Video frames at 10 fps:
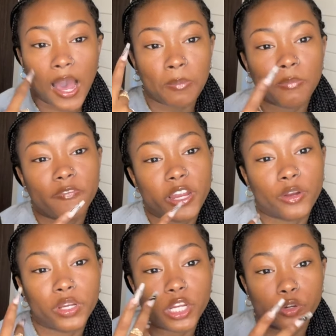I'm a
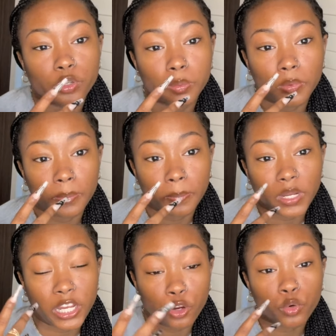very irritable,
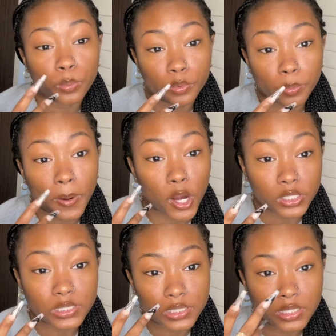irritable
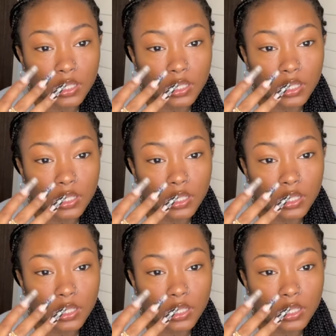person.